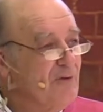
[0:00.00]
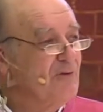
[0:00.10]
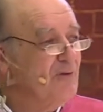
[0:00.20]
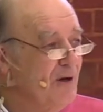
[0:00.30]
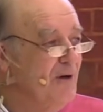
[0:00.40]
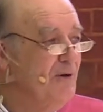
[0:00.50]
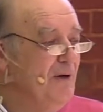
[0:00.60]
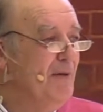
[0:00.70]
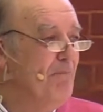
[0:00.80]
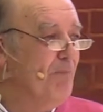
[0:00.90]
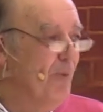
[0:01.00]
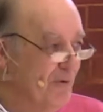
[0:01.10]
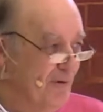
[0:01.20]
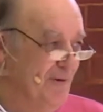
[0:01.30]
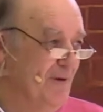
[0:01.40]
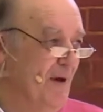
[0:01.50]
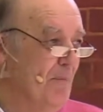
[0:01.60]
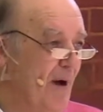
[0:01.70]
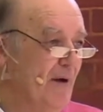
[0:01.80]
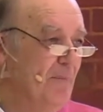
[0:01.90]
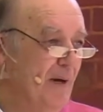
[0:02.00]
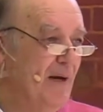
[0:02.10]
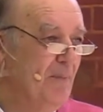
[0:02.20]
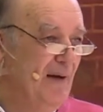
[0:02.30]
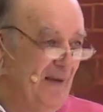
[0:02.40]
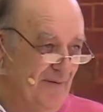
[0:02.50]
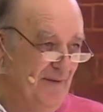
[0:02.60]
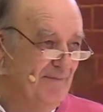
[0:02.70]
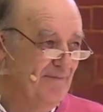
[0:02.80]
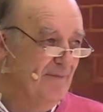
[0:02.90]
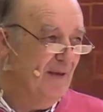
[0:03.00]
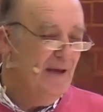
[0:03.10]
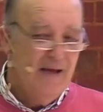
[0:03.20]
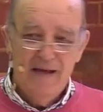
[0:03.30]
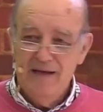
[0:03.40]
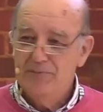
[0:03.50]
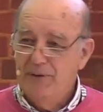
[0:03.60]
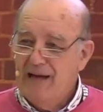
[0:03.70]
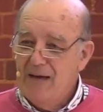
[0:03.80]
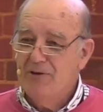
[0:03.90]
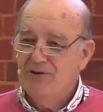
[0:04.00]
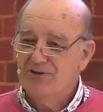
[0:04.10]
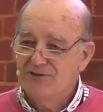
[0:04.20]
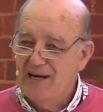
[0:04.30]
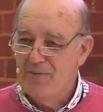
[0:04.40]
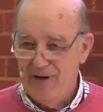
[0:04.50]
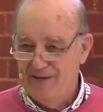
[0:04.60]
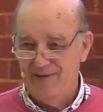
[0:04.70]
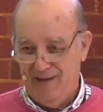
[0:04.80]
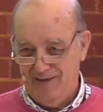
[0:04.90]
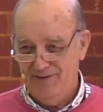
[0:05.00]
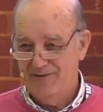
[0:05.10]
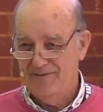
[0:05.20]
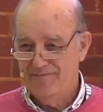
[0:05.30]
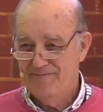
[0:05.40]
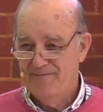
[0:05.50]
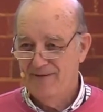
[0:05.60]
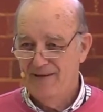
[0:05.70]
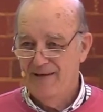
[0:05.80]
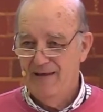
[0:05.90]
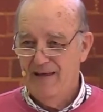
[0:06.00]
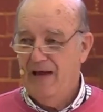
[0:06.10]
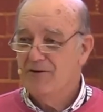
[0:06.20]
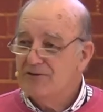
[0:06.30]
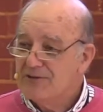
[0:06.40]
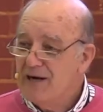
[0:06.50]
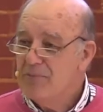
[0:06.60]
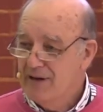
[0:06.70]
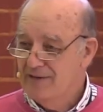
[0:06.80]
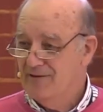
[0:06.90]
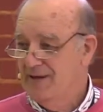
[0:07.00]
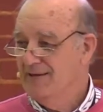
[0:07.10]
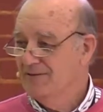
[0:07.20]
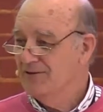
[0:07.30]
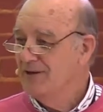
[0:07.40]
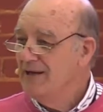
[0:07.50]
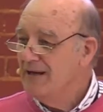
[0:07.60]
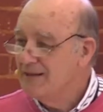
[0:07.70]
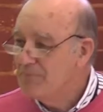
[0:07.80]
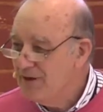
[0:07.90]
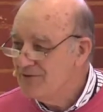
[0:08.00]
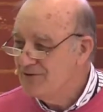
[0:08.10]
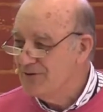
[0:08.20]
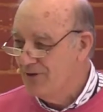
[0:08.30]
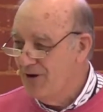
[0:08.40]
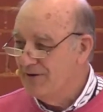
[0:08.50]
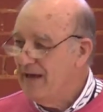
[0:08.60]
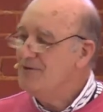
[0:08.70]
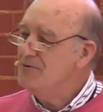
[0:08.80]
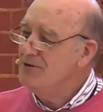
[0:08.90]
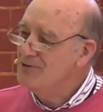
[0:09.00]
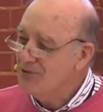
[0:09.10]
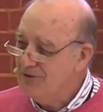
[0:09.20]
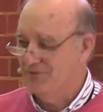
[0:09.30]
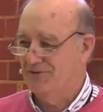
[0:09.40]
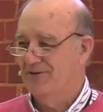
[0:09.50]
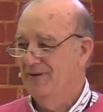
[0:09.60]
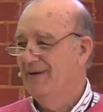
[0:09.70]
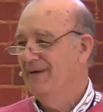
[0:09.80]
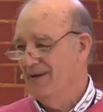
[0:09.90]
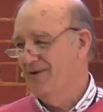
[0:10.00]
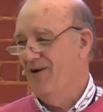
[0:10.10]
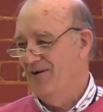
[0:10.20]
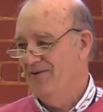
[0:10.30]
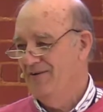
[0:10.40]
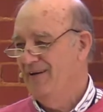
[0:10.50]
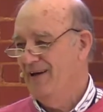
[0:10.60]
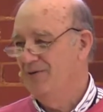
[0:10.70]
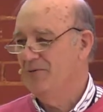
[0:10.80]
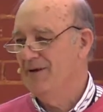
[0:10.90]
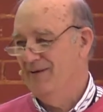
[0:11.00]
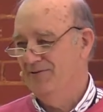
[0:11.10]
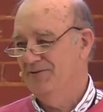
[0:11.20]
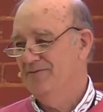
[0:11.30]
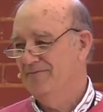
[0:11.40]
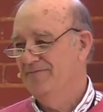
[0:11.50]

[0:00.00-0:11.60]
so important about being a believer, is being able to celebrate things, and to celebrate things in the presence of God, and to rejoice in God and who He is.